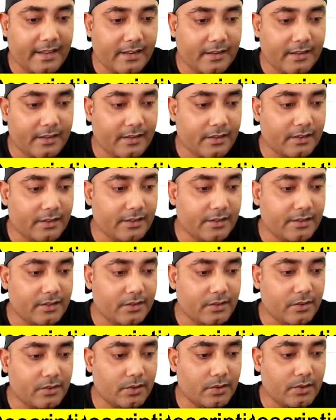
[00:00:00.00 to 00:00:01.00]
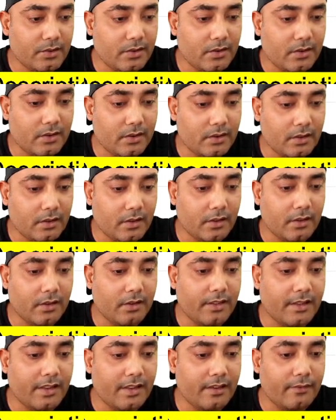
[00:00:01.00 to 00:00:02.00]
here is your
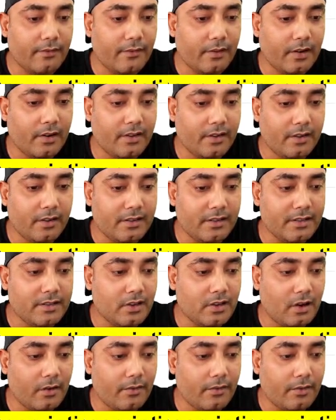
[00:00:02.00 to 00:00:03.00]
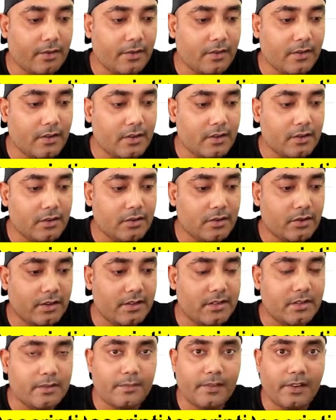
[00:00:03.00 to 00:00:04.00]
link for this offer. So you can
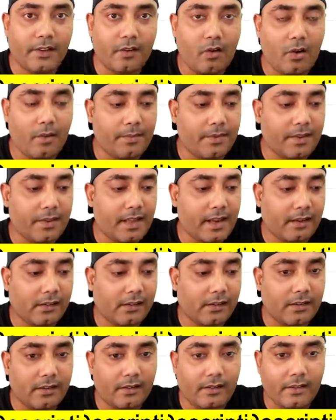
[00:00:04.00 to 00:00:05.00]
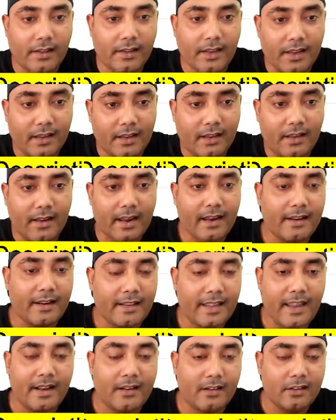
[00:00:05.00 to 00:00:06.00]
simply copy that link, and
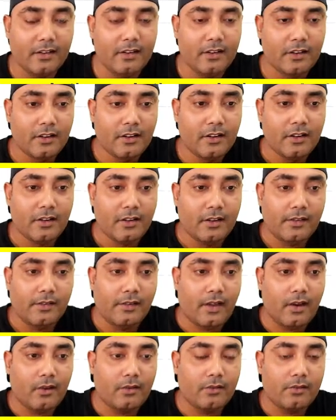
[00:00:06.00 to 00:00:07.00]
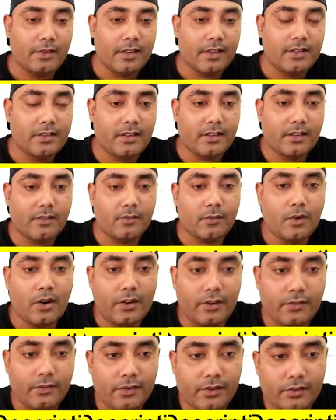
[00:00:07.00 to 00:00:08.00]
then now next thing what you
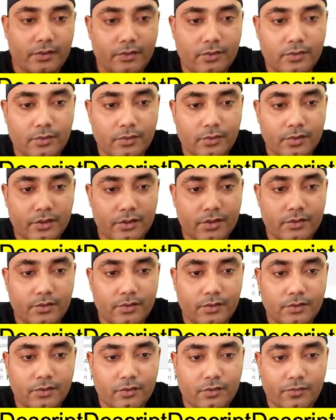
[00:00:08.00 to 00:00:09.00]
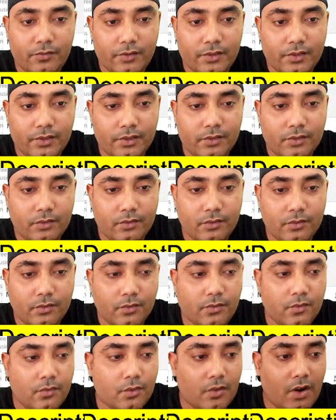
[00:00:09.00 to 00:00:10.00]
need to do is you need to visit to
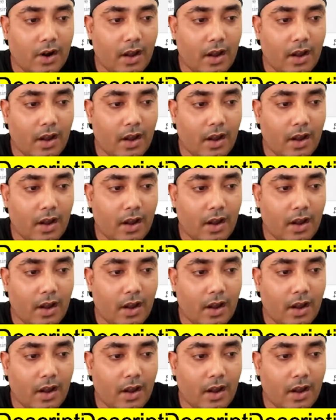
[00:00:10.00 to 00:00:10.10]
Quora.